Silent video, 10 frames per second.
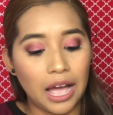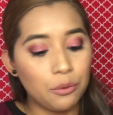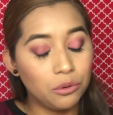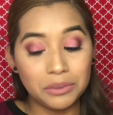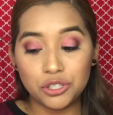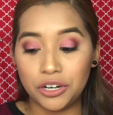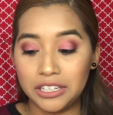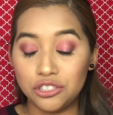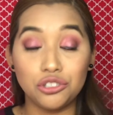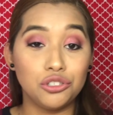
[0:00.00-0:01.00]
I will be
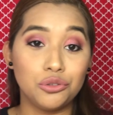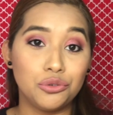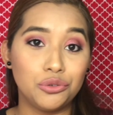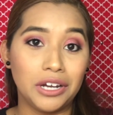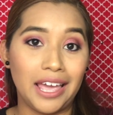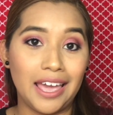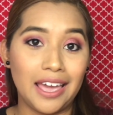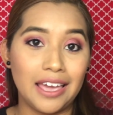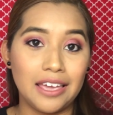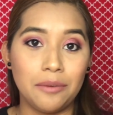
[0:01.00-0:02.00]
trying to do
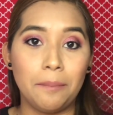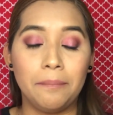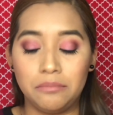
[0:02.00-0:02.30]
a